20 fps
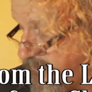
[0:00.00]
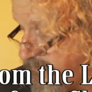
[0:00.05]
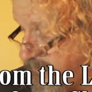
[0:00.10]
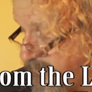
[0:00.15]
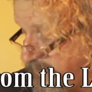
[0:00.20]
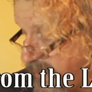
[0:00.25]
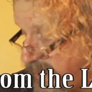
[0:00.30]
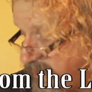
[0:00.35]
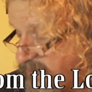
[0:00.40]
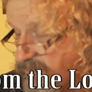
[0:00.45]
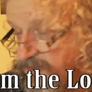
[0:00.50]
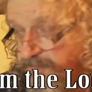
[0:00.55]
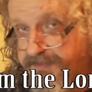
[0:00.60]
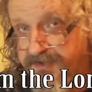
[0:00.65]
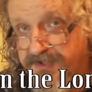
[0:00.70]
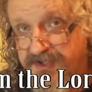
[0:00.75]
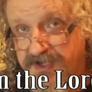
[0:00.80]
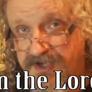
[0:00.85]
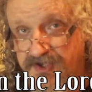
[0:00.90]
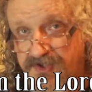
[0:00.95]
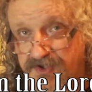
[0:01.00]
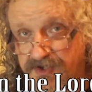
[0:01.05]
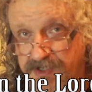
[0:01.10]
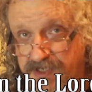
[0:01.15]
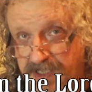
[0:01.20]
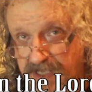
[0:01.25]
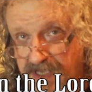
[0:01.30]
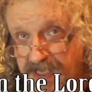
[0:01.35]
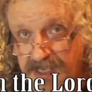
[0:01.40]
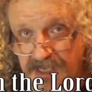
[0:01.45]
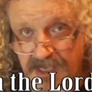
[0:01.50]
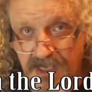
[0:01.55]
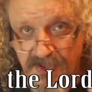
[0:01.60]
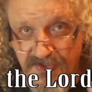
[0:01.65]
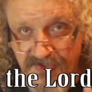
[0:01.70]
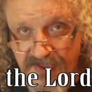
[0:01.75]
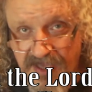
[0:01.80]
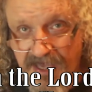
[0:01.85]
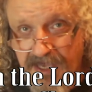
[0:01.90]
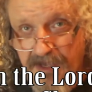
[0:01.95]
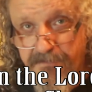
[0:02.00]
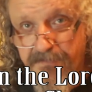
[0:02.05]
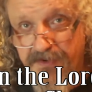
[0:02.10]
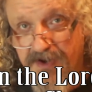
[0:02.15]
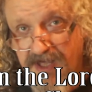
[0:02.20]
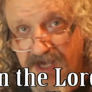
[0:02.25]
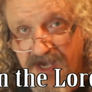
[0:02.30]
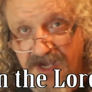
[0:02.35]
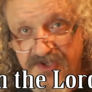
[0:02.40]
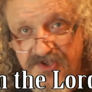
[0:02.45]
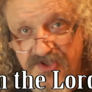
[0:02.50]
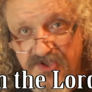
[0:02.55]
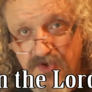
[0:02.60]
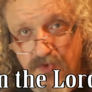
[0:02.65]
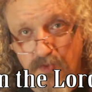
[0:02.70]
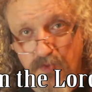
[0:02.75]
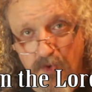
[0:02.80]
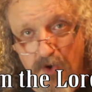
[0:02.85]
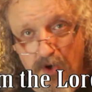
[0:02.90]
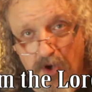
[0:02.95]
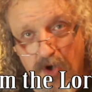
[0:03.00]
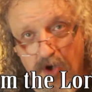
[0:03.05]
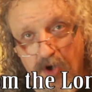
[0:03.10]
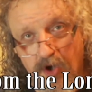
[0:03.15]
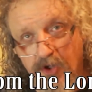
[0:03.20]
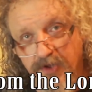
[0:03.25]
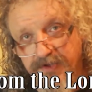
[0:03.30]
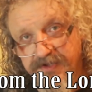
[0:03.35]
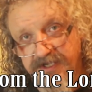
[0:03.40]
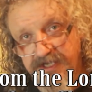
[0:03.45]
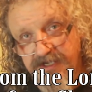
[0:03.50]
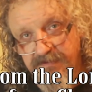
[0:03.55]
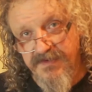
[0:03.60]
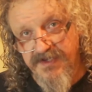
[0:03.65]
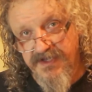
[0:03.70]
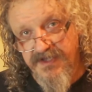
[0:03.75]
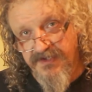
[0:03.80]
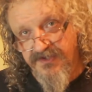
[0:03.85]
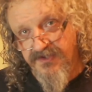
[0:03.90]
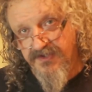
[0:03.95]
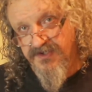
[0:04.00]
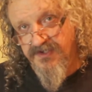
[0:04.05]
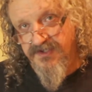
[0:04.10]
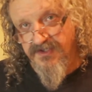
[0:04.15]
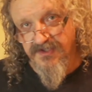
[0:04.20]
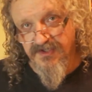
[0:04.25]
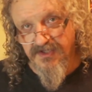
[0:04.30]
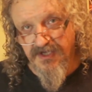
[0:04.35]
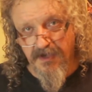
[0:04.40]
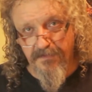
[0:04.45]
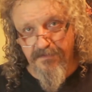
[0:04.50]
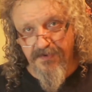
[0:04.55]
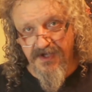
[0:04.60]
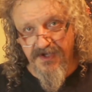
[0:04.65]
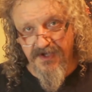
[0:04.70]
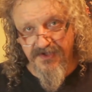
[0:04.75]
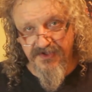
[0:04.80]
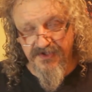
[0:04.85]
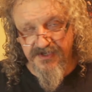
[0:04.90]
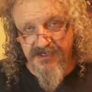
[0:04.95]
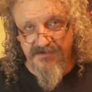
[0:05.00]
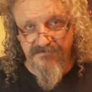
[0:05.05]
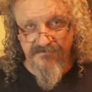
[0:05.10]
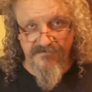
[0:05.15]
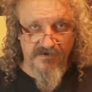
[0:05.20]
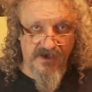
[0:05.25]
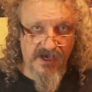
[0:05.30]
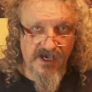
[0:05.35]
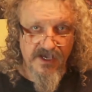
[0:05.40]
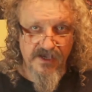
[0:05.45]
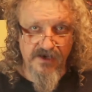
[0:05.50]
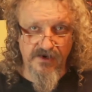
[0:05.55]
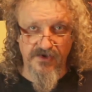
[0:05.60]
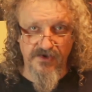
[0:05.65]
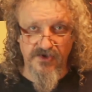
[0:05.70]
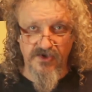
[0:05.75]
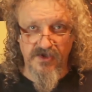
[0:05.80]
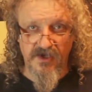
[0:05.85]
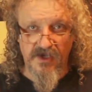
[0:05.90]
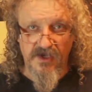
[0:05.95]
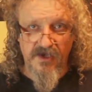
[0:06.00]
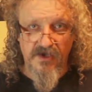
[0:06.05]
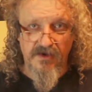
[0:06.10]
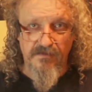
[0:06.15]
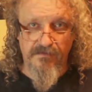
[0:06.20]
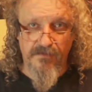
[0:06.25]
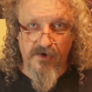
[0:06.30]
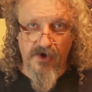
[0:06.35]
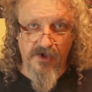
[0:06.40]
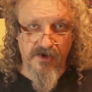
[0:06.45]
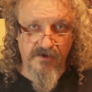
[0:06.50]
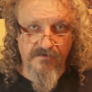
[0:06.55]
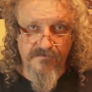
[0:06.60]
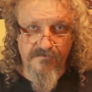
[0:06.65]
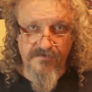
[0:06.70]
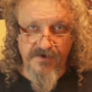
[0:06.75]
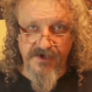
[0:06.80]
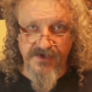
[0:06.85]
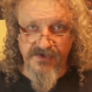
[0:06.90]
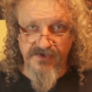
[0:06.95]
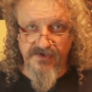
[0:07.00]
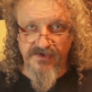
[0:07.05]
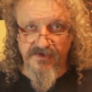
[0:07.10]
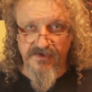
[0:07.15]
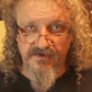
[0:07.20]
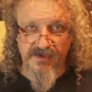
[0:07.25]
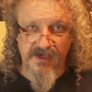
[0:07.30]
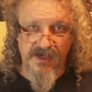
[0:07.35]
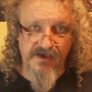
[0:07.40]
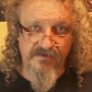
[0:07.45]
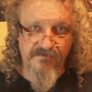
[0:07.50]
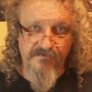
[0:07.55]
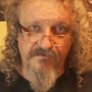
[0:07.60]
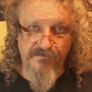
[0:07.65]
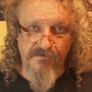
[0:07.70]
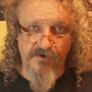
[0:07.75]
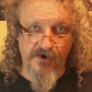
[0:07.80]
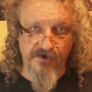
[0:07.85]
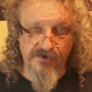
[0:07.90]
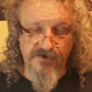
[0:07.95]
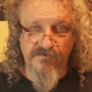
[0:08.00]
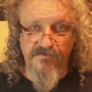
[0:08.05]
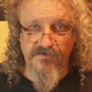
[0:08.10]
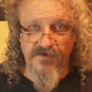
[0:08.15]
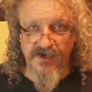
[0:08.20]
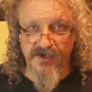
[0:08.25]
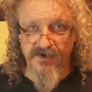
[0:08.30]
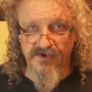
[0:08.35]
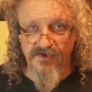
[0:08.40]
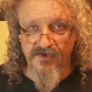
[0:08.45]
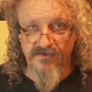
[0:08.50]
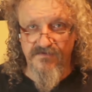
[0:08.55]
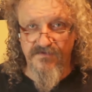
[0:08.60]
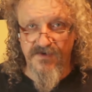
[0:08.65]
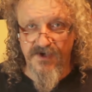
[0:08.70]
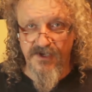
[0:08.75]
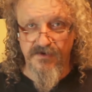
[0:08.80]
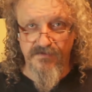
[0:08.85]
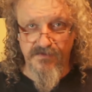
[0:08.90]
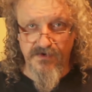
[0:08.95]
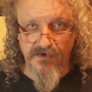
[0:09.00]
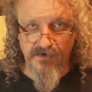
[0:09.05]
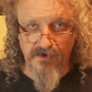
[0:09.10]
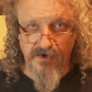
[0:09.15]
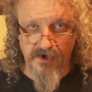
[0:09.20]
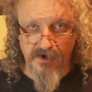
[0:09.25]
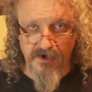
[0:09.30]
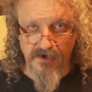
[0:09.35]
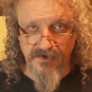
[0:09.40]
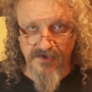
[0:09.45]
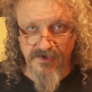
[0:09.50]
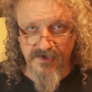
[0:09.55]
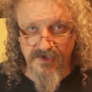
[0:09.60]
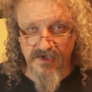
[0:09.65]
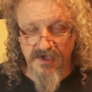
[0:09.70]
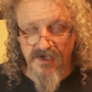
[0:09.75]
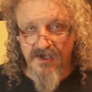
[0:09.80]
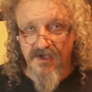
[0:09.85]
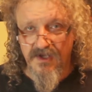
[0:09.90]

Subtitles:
Master of Possession, and that applies to all Demon engines. That applies to Defilers, Mauler Fiends, Forge Fiends, Venom Crawlers,